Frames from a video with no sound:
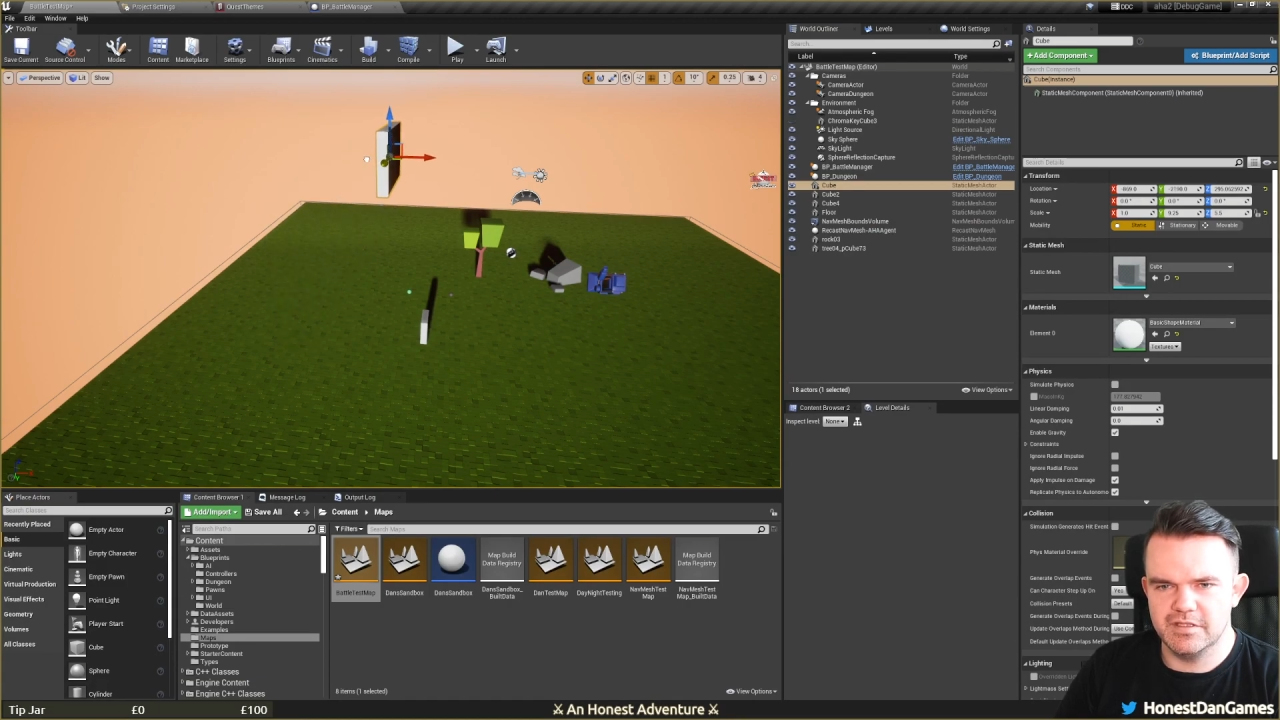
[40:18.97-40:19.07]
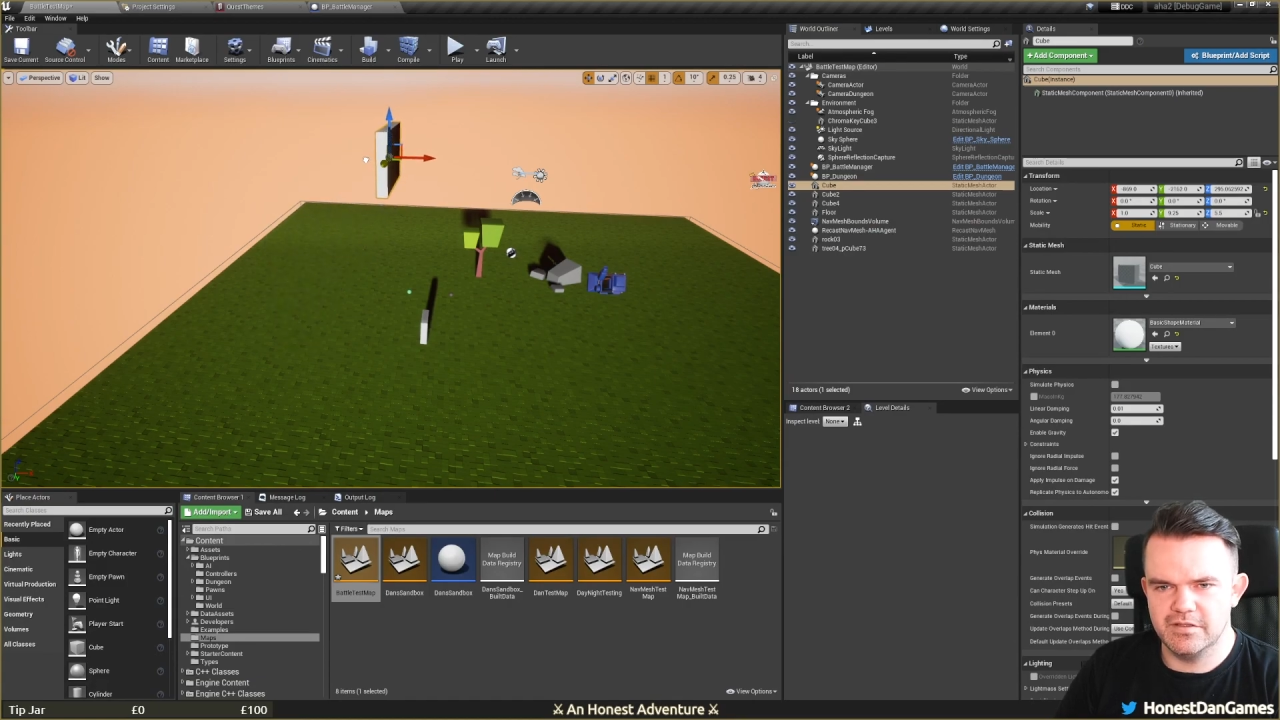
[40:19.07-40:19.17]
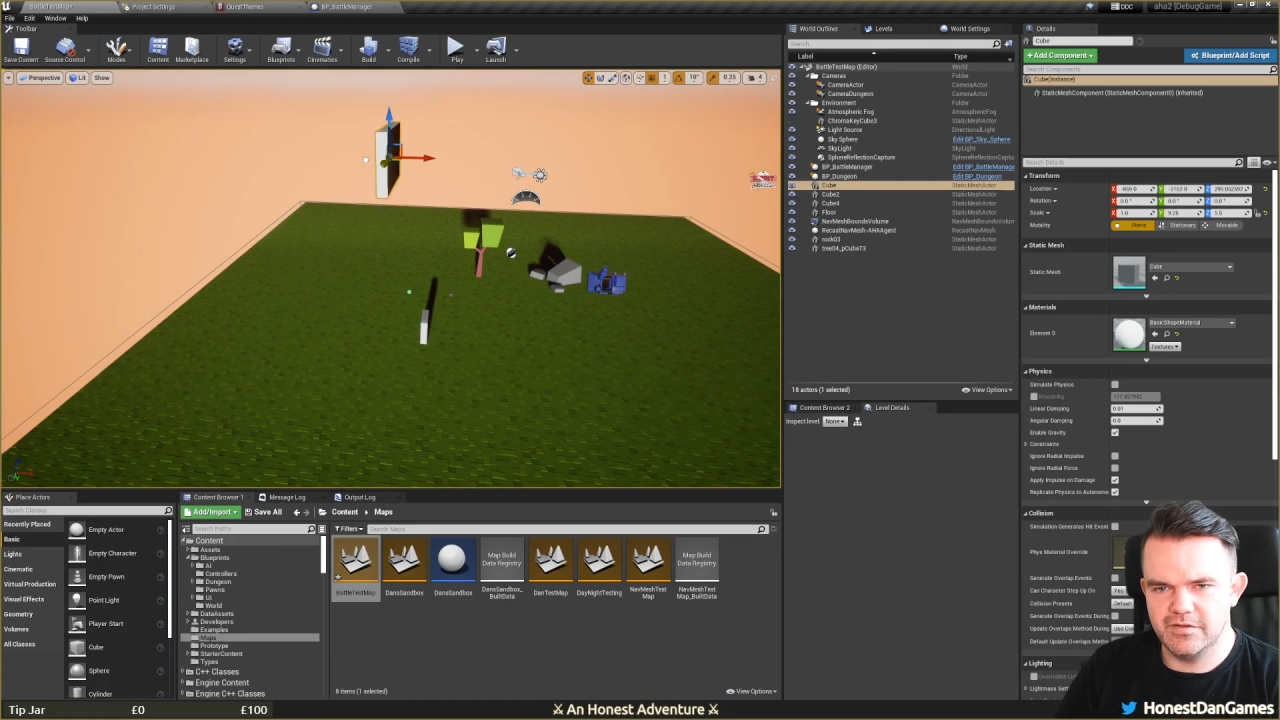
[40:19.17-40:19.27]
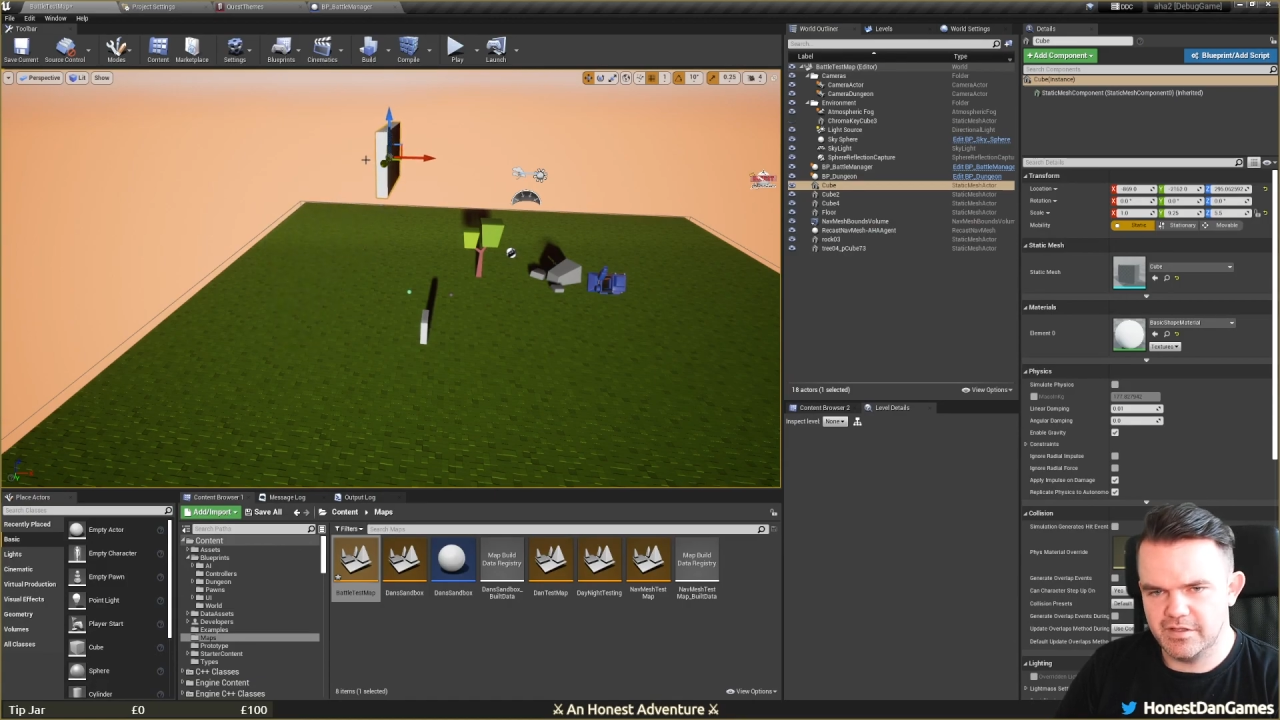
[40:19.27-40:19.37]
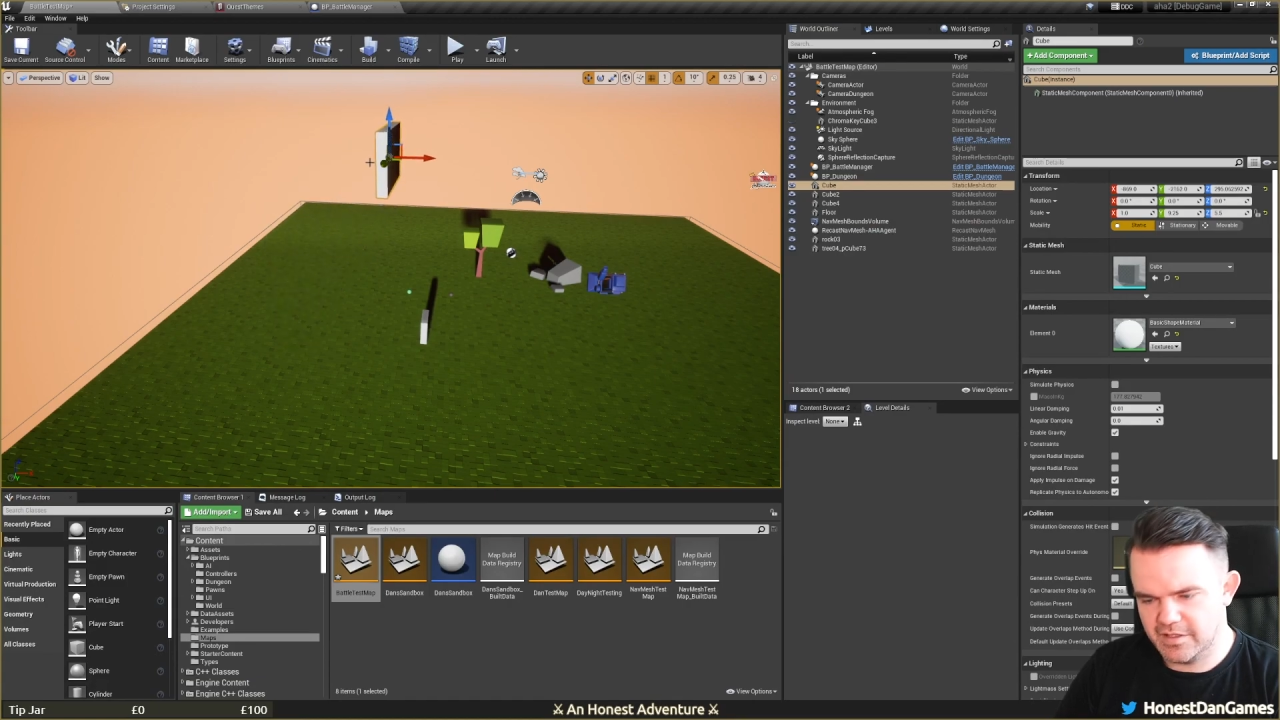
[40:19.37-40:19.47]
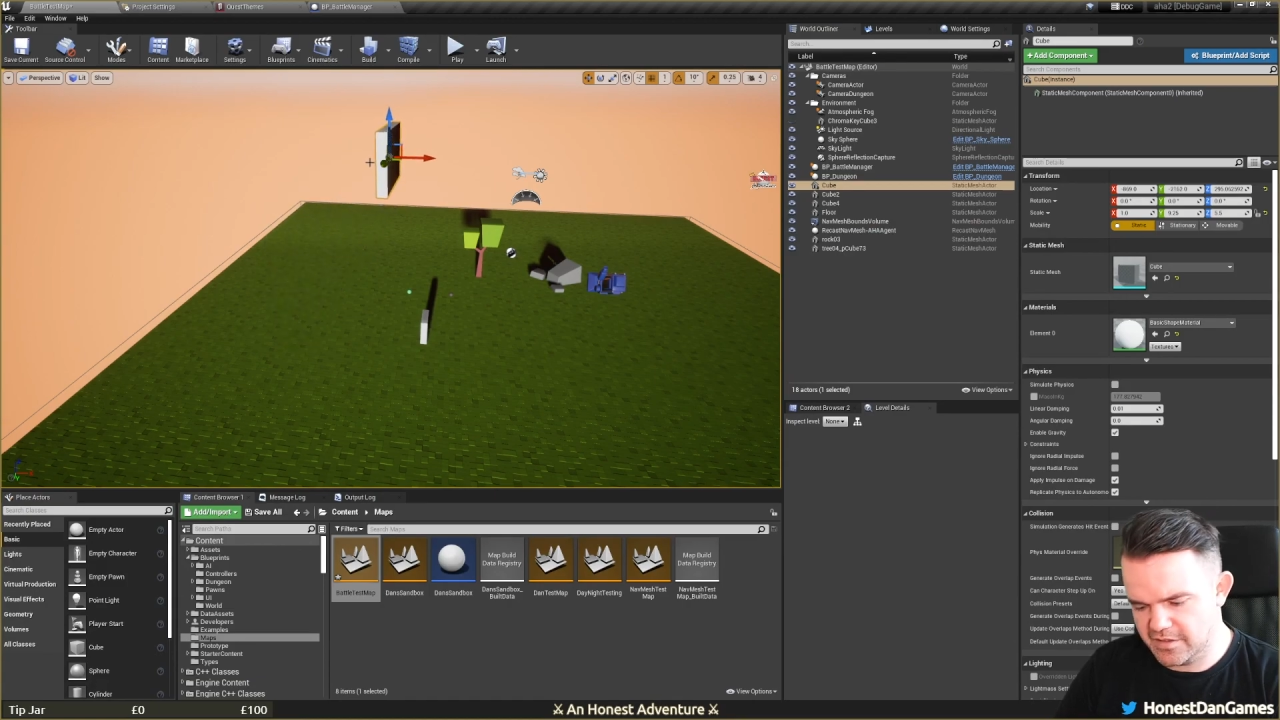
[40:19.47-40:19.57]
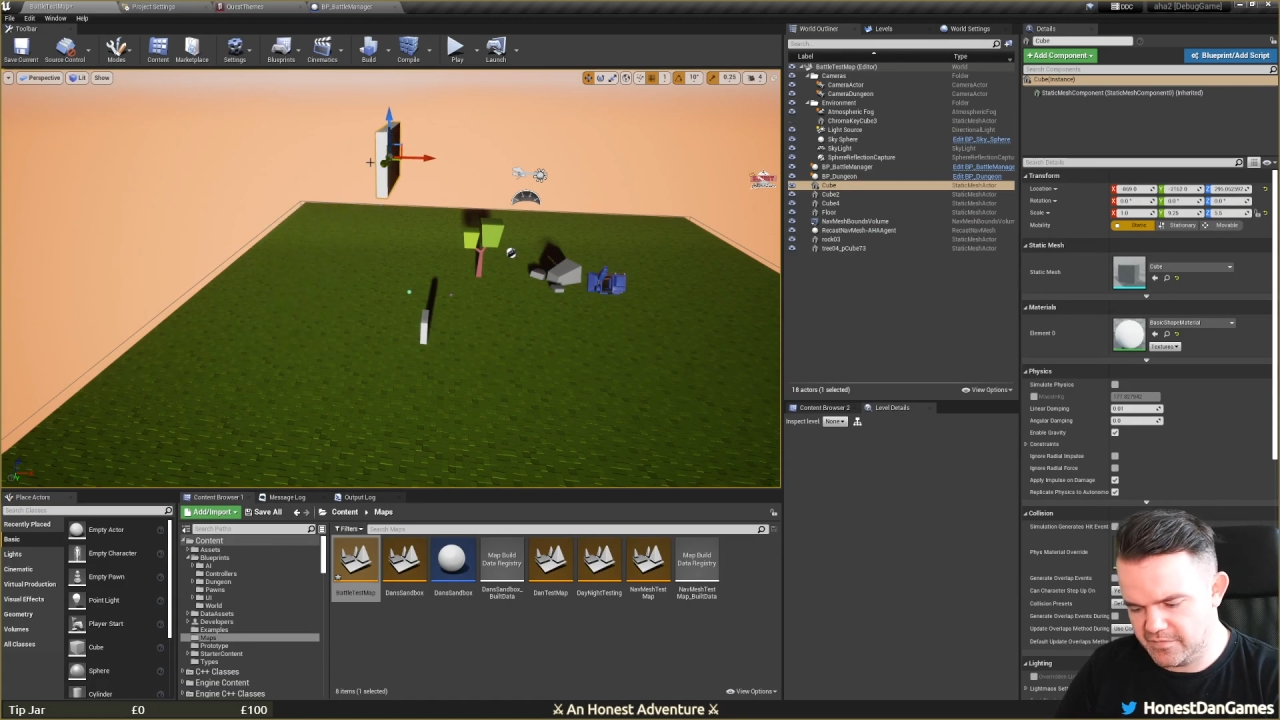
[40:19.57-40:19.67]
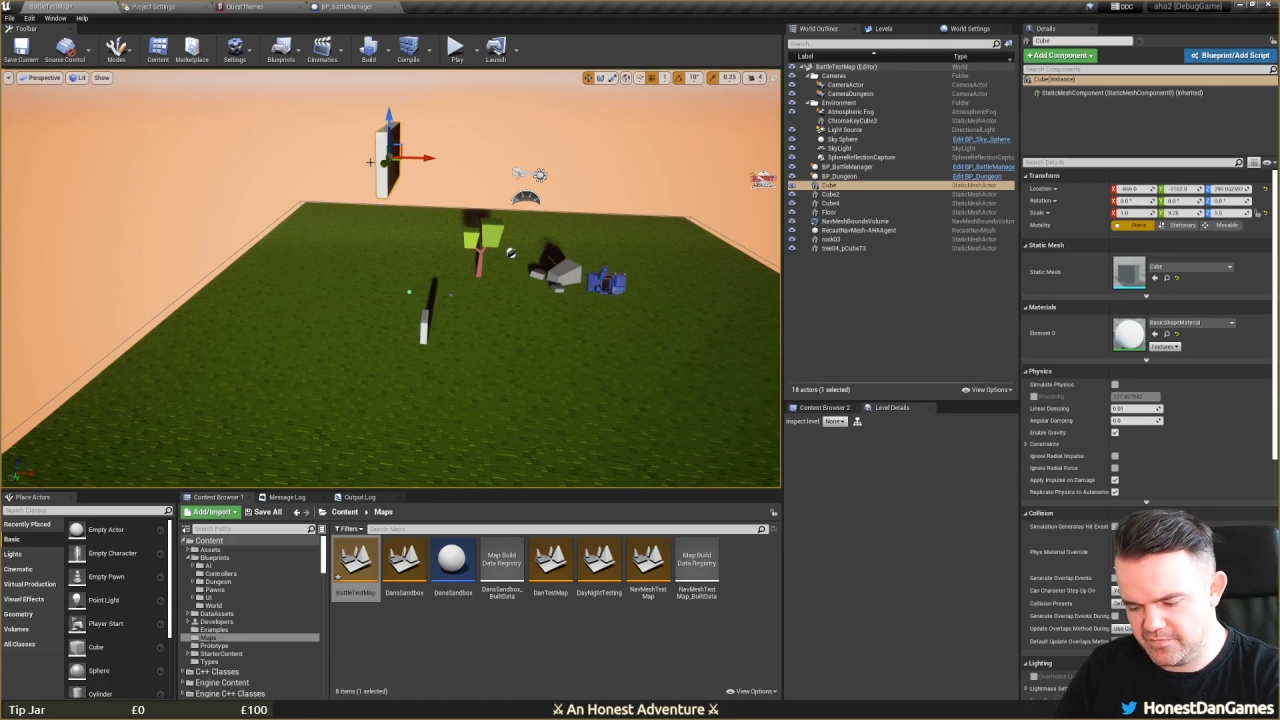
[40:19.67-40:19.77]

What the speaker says: don't think they're going to